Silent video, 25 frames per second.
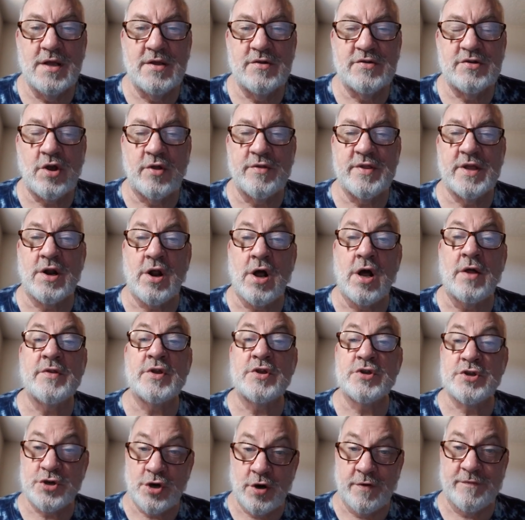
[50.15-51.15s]
so that on
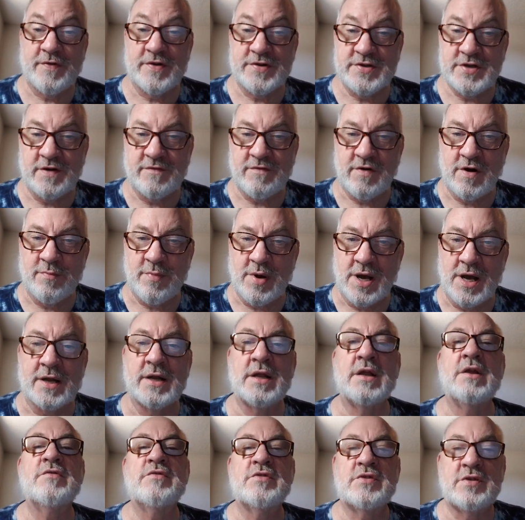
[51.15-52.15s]
the surface of our
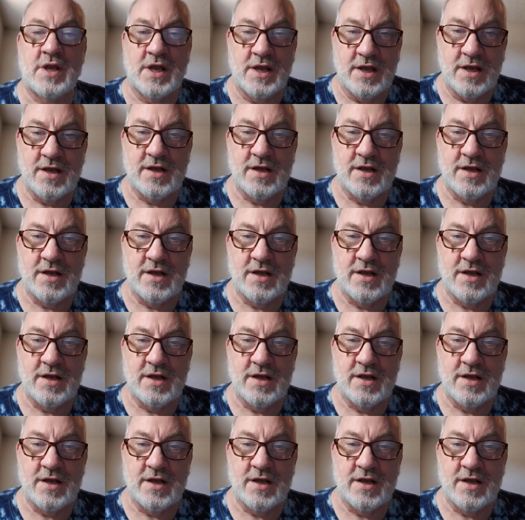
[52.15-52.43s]
bodies,